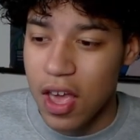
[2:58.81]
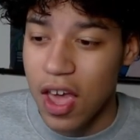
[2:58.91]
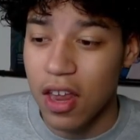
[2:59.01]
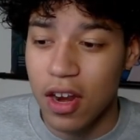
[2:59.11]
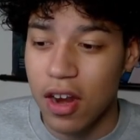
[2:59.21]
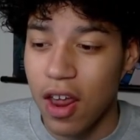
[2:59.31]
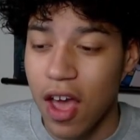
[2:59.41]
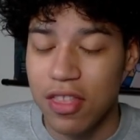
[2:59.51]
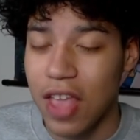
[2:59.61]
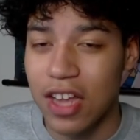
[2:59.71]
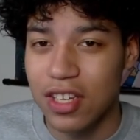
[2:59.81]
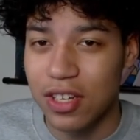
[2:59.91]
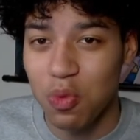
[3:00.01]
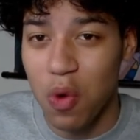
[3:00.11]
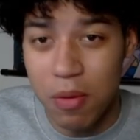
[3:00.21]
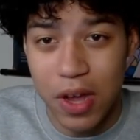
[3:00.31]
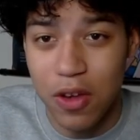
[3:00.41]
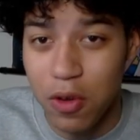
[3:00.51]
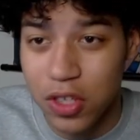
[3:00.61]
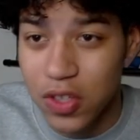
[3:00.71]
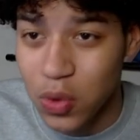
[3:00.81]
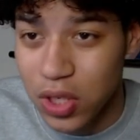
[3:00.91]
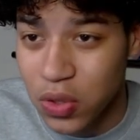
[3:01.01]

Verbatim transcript: And that's one of my goals for twenty